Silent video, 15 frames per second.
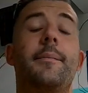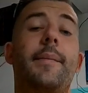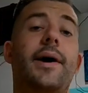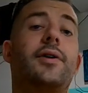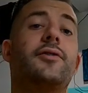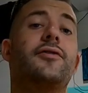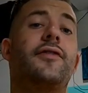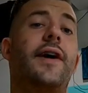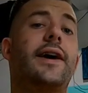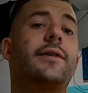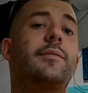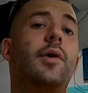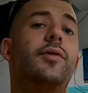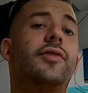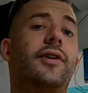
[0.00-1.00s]
Matter of
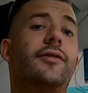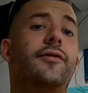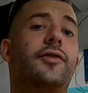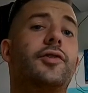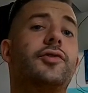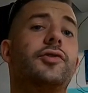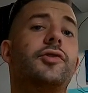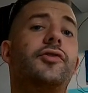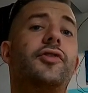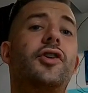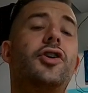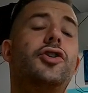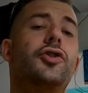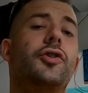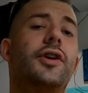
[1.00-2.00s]
fact, most inverters,
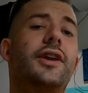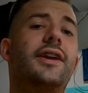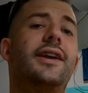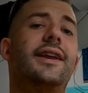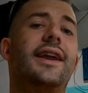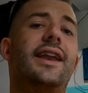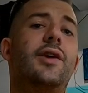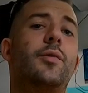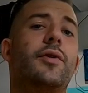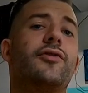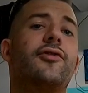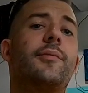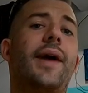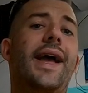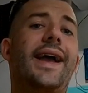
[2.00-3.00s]
you're going to get anywhere
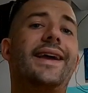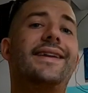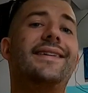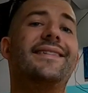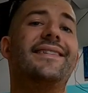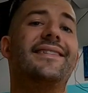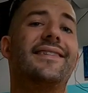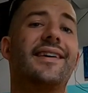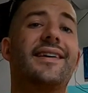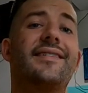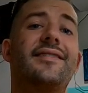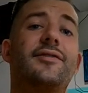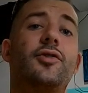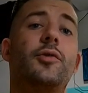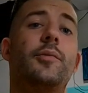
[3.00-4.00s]
from 86